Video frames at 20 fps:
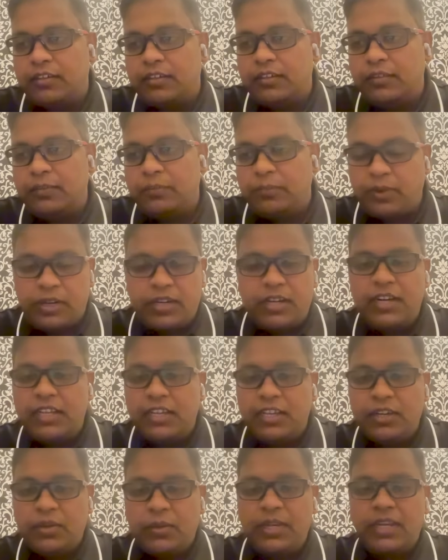wanted a
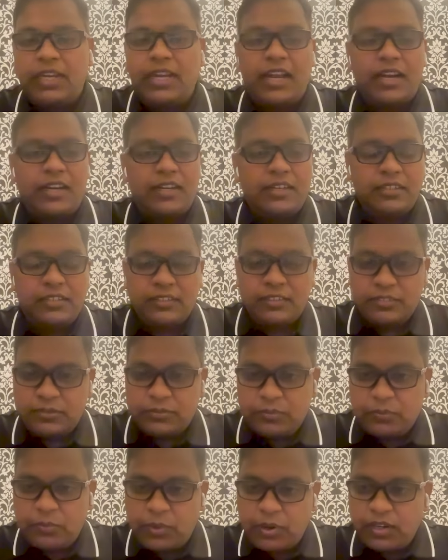heroic character,
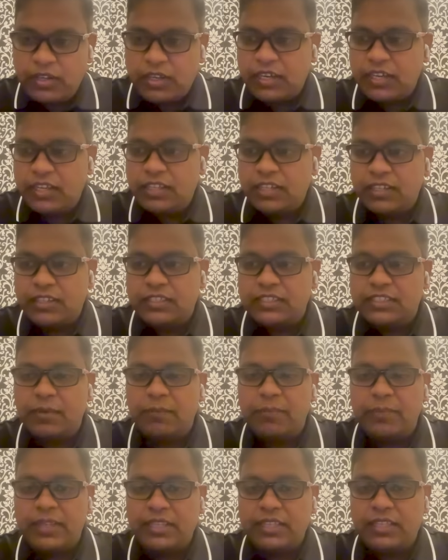wanted
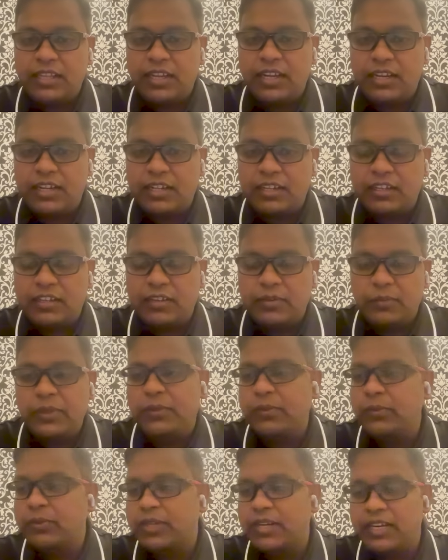something that we
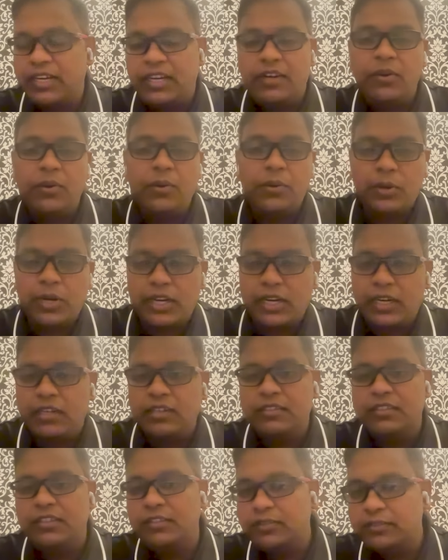could create lore and,
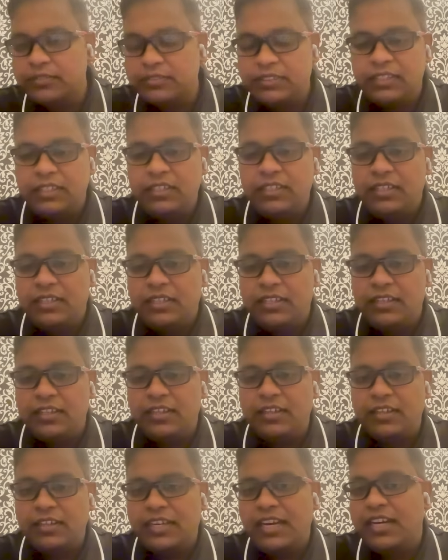you know,
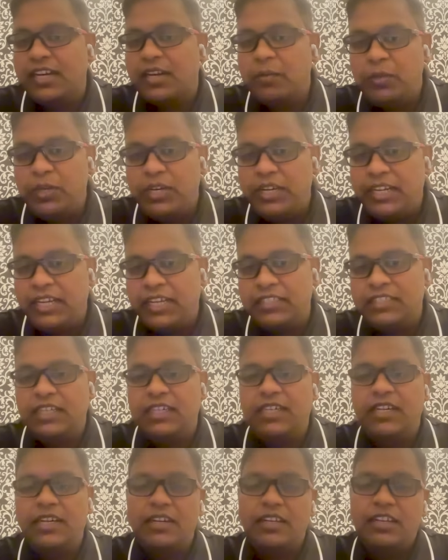get community
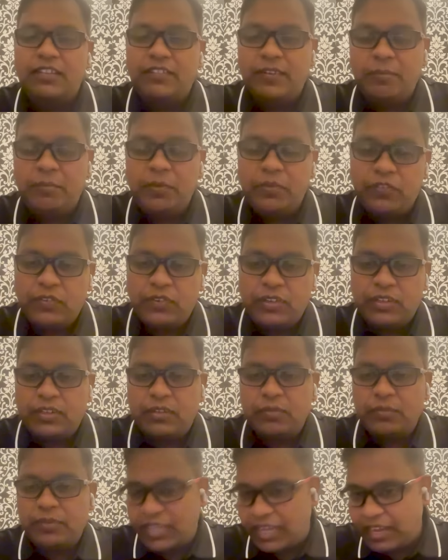excited even
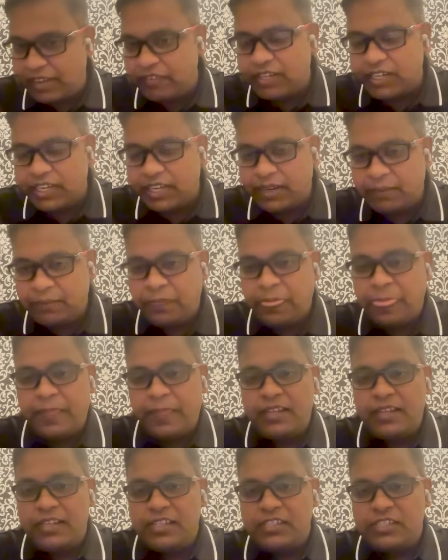before we have a game.
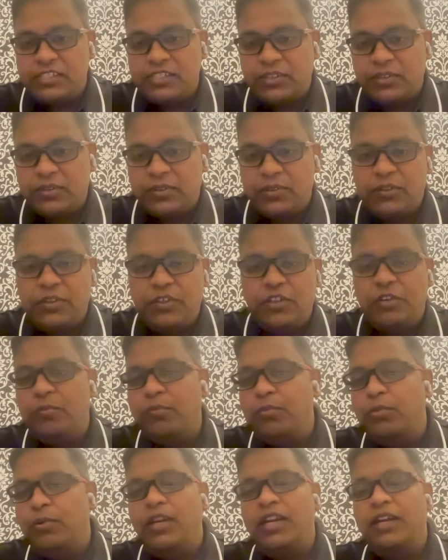So
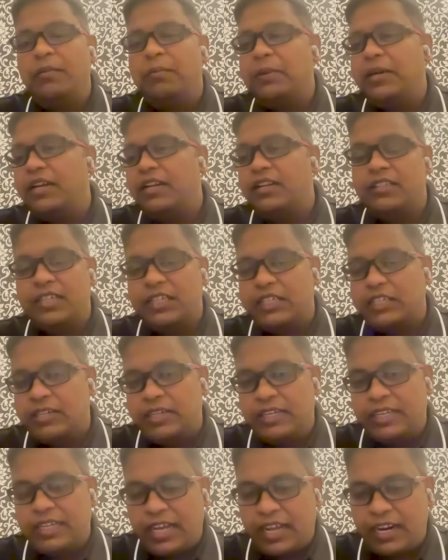Bull and Bear are
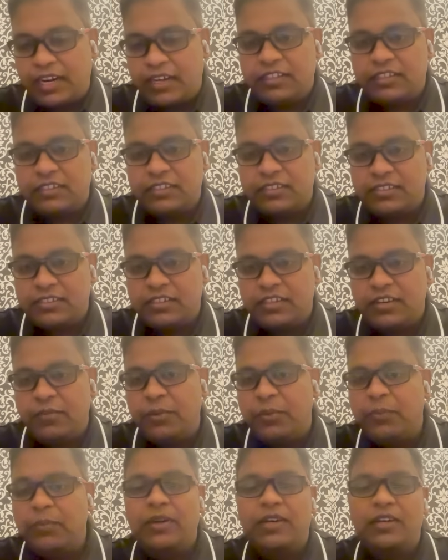iconic characters, and
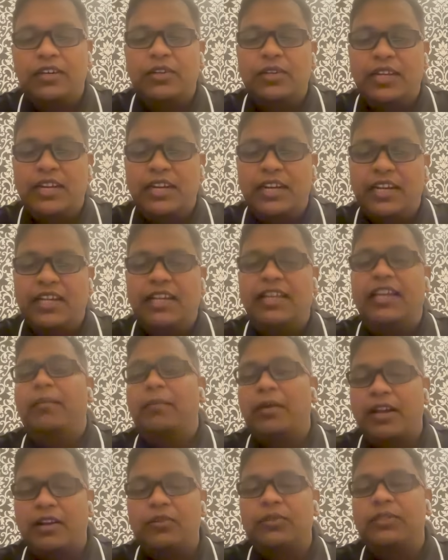we wanted to create a
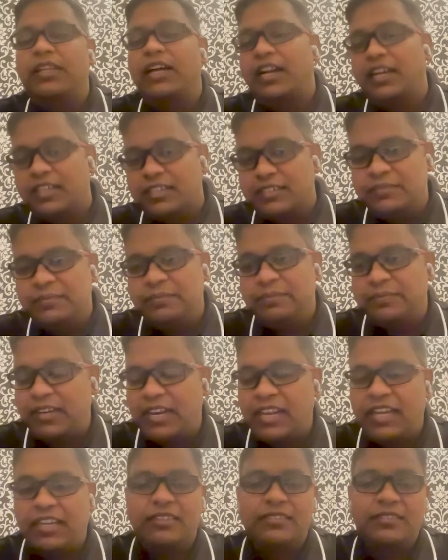game around that.
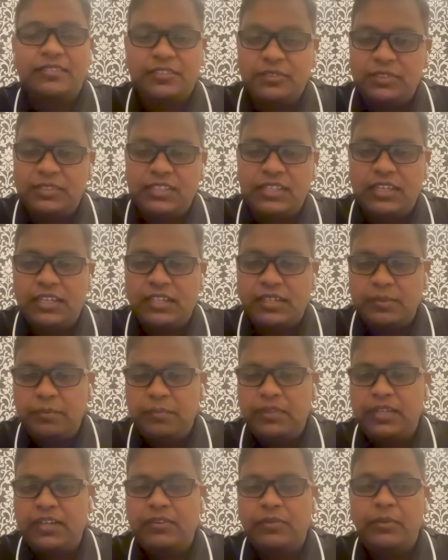Like, you know, it
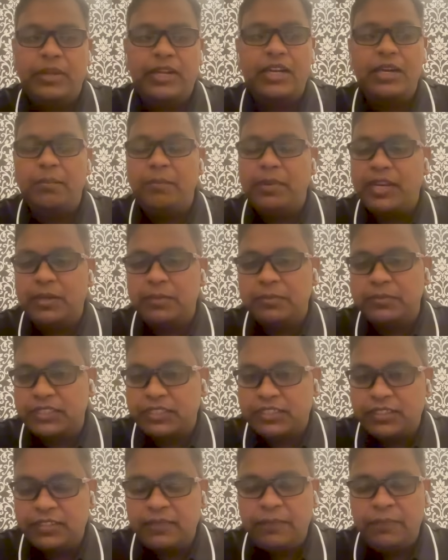quickly becomes
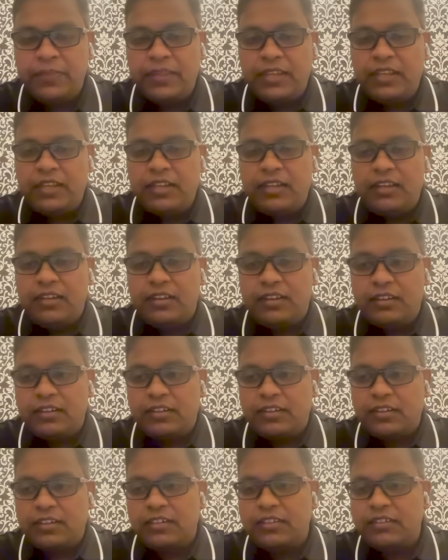a
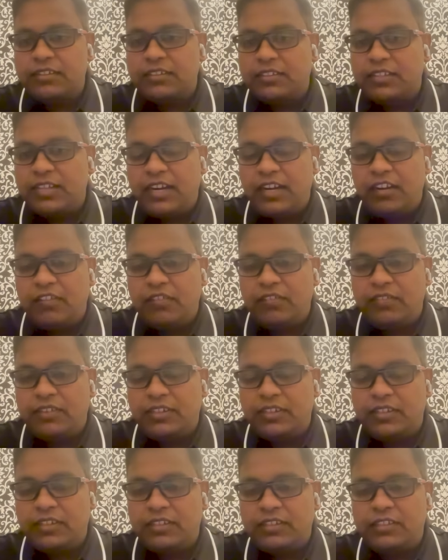kind of
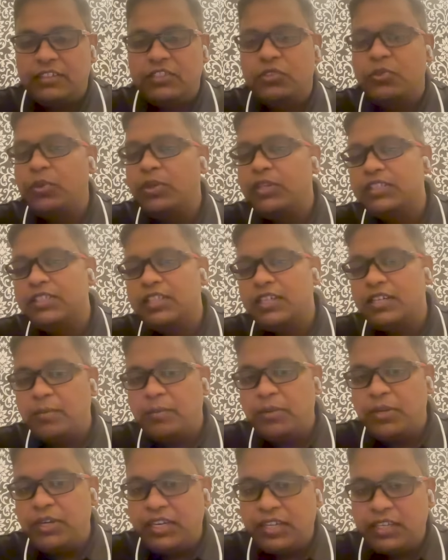stories that
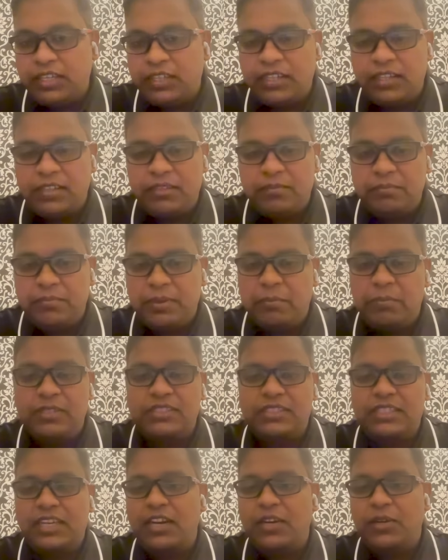community
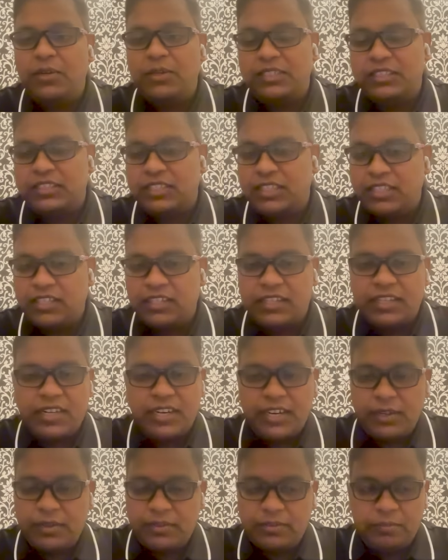members tell to each other,
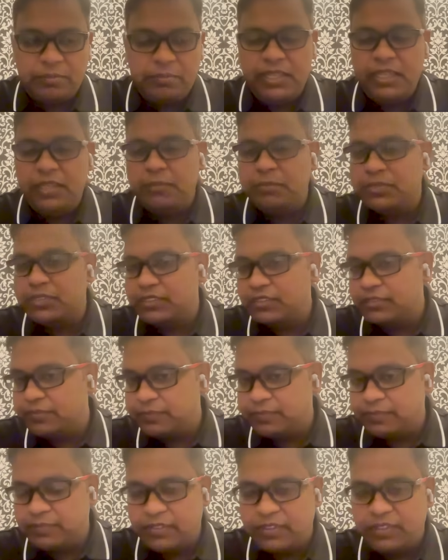create memes,
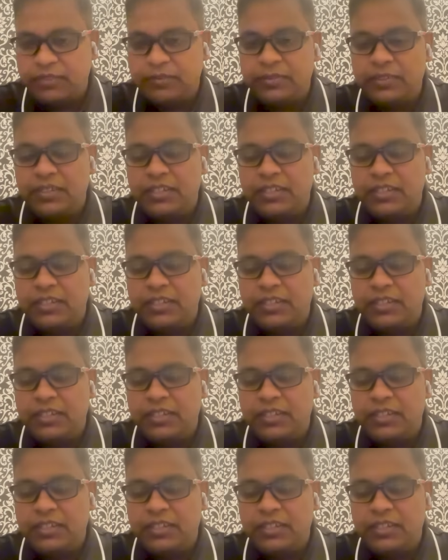you know,